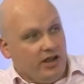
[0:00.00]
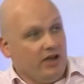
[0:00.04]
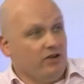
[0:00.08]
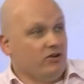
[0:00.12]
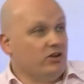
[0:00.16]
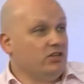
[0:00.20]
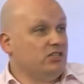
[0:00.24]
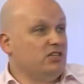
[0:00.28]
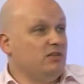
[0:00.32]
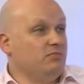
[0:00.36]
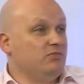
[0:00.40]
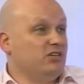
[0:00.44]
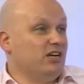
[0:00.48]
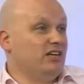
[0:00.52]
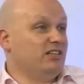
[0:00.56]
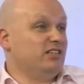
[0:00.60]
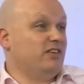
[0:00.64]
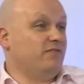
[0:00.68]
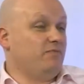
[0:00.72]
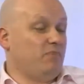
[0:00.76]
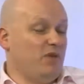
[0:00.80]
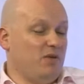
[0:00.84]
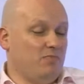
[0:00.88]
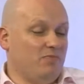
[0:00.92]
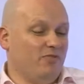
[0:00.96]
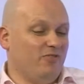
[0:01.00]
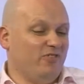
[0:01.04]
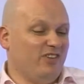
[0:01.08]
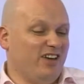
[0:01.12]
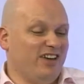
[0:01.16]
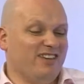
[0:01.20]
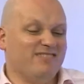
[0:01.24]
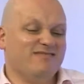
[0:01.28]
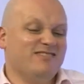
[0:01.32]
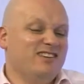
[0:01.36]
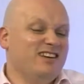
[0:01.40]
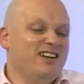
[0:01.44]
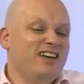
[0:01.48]
Because sometimes if people
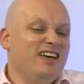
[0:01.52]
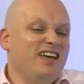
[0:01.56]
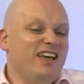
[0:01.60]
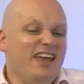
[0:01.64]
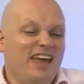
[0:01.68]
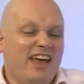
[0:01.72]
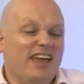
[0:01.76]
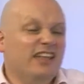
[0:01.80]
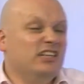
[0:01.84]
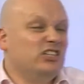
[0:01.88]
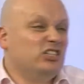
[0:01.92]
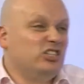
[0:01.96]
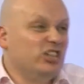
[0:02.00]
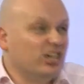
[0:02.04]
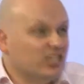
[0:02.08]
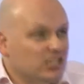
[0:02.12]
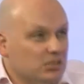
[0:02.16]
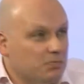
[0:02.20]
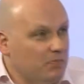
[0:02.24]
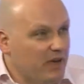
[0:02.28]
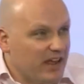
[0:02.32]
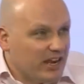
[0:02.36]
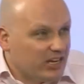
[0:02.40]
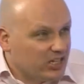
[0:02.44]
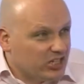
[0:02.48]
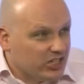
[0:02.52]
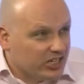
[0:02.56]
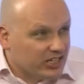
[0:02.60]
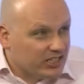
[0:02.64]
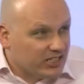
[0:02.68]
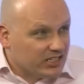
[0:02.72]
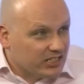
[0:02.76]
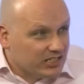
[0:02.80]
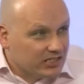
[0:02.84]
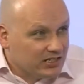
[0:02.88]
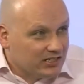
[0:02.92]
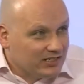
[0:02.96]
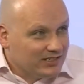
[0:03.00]
think it's just
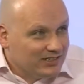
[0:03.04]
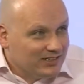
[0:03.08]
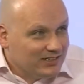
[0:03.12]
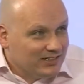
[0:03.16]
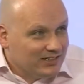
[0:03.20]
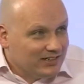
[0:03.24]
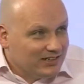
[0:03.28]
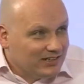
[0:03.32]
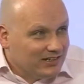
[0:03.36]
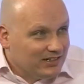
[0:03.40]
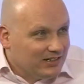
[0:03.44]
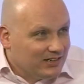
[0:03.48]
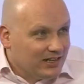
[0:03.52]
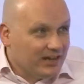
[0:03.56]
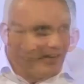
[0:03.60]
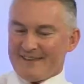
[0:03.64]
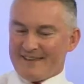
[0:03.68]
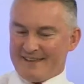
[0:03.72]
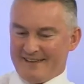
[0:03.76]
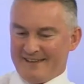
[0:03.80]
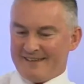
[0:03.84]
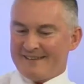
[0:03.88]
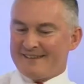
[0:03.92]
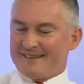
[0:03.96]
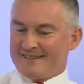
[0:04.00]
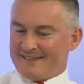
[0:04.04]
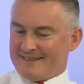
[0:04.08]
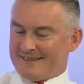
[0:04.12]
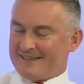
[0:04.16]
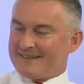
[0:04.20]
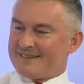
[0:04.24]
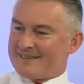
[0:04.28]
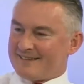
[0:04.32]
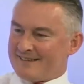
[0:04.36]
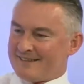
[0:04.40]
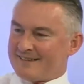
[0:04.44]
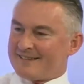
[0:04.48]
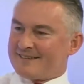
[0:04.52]
pictures, they don't really listen
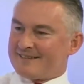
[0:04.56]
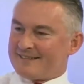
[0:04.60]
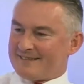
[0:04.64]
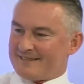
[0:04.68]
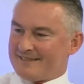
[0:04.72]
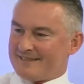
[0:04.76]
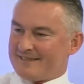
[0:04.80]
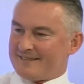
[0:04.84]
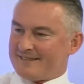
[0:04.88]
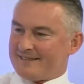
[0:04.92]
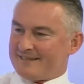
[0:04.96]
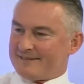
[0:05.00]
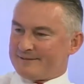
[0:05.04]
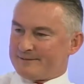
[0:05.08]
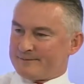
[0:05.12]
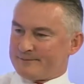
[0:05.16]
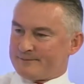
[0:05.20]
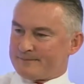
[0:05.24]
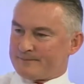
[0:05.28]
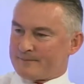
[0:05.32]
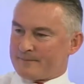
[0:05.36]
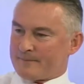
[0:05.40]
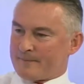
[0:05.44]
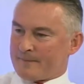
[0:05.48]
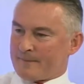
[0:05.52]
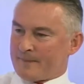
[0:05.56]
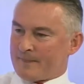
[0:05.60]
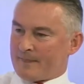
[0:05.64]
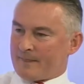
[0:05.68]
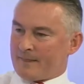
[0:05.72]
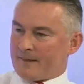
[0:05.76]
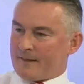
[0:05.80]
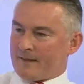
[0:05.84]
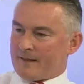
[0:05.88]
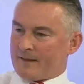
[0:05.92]
to what you're going to say after that.